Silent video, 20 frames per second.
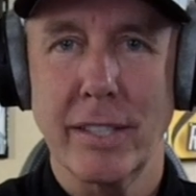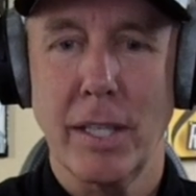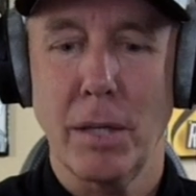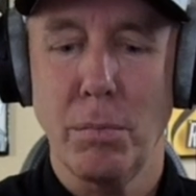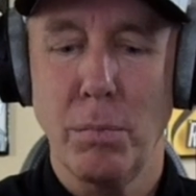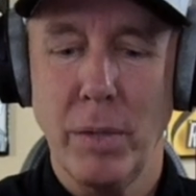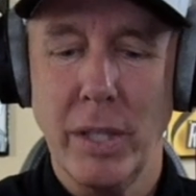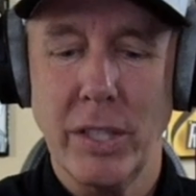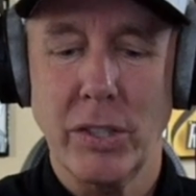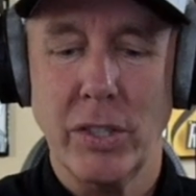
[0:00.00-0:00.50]
I
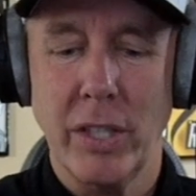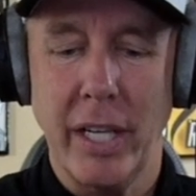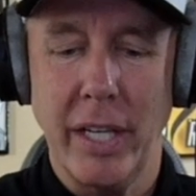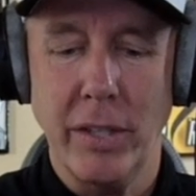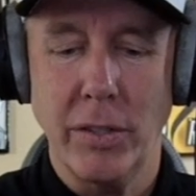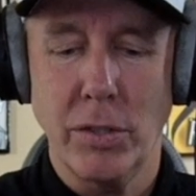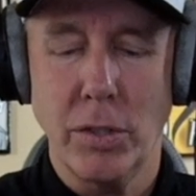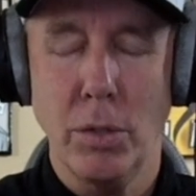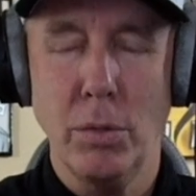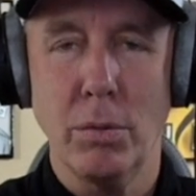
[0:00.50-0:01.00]
wish he
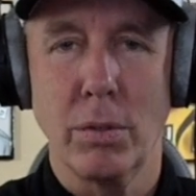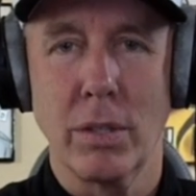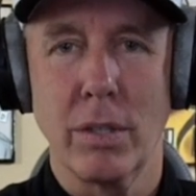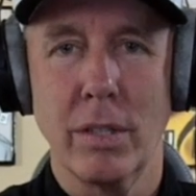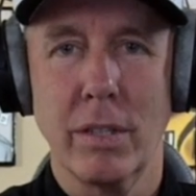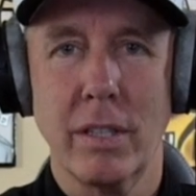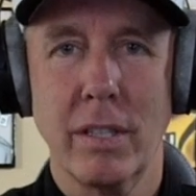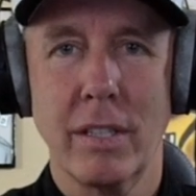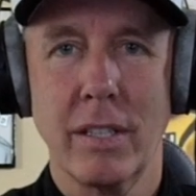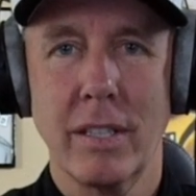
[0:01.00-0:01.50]

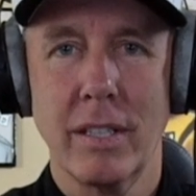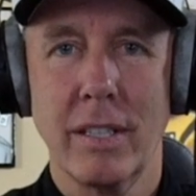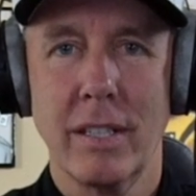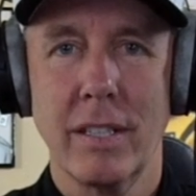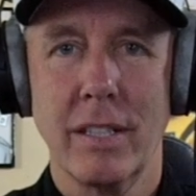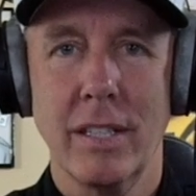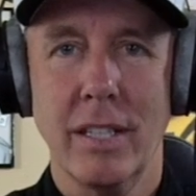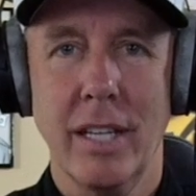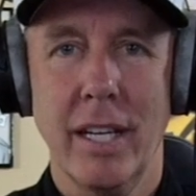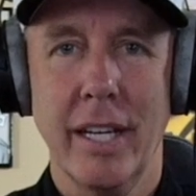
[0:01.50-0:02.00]
toured
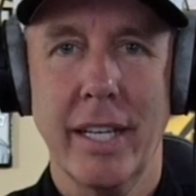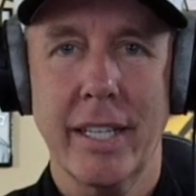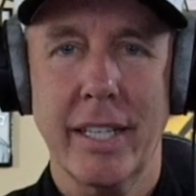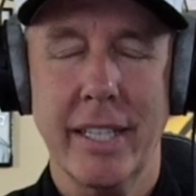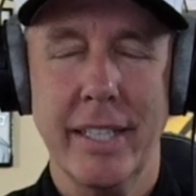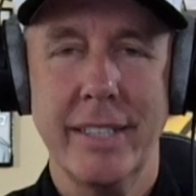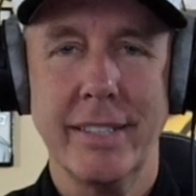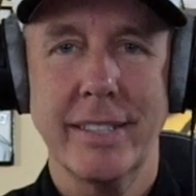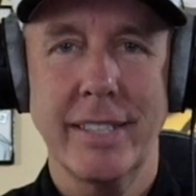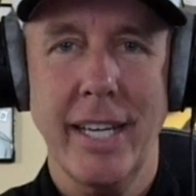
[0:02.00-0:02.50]
like
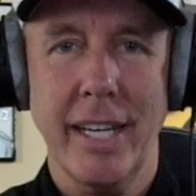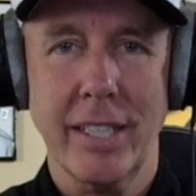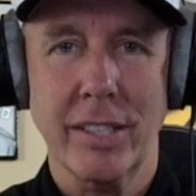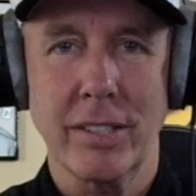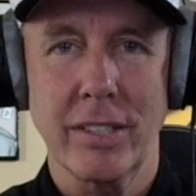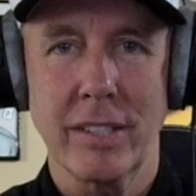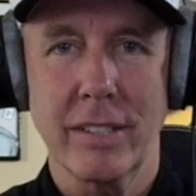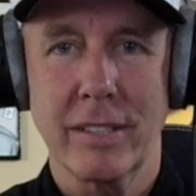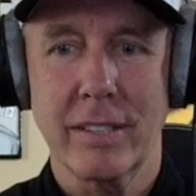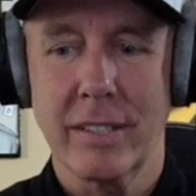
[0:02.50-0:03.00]
in
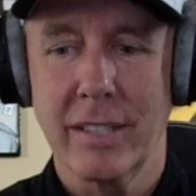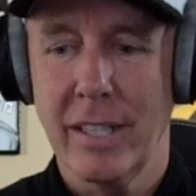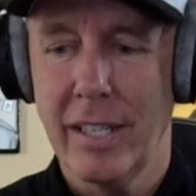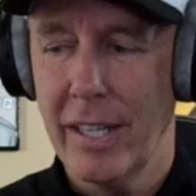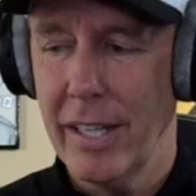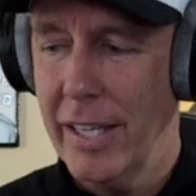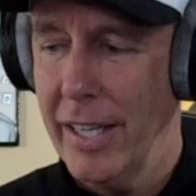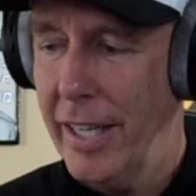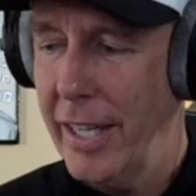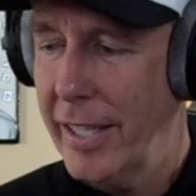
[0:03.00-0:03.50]
Texas
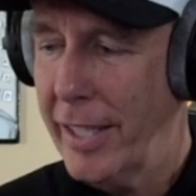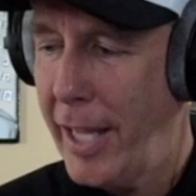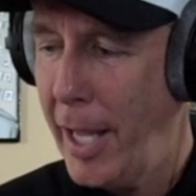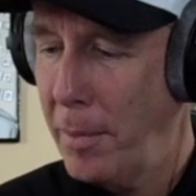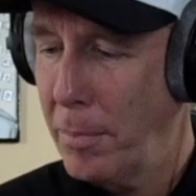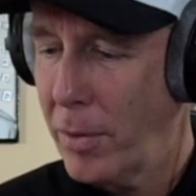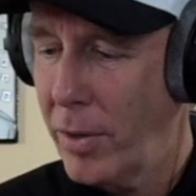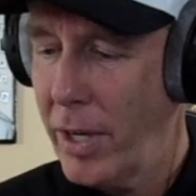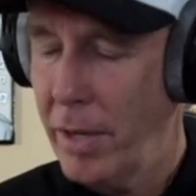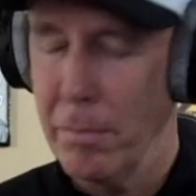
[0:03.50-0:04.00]
and
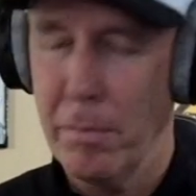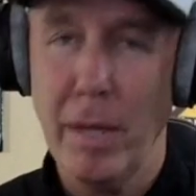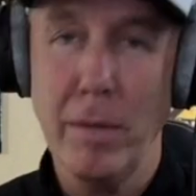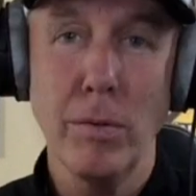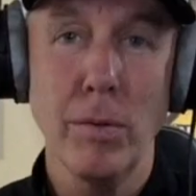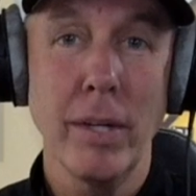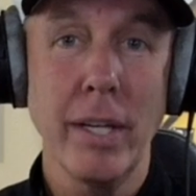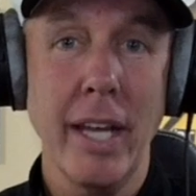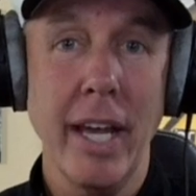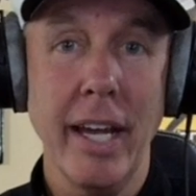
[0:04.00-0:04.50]
came around. Maybe
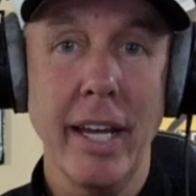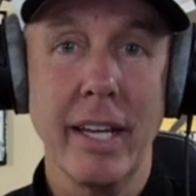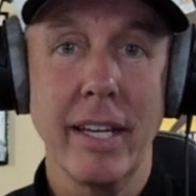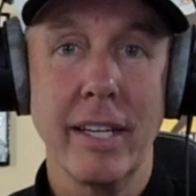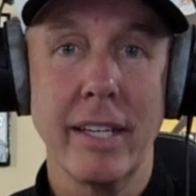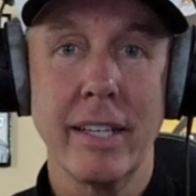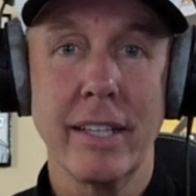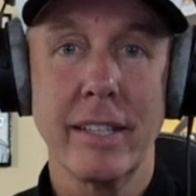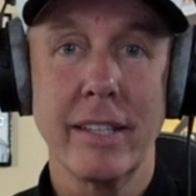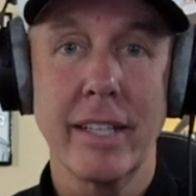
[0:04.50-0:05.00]
one day
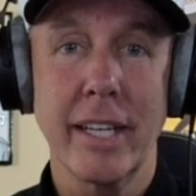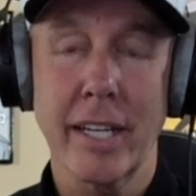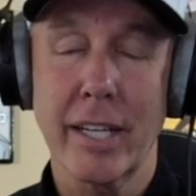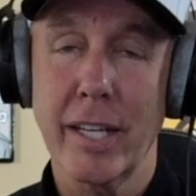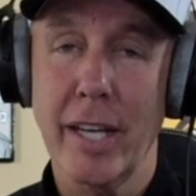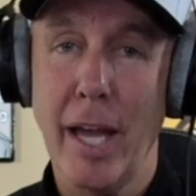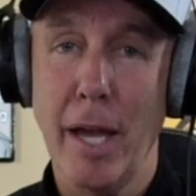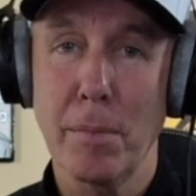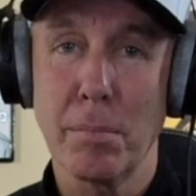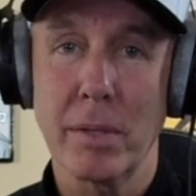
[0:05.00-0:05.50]
that could
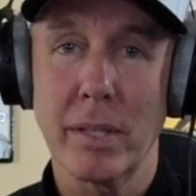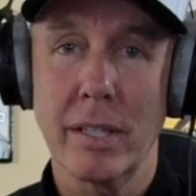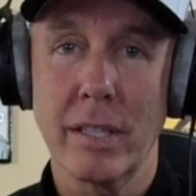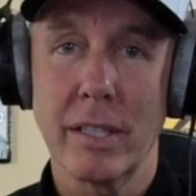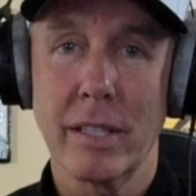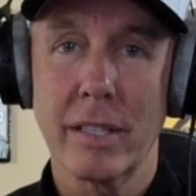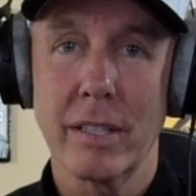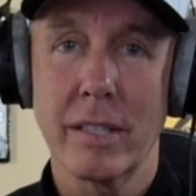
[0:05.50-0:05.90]
happen.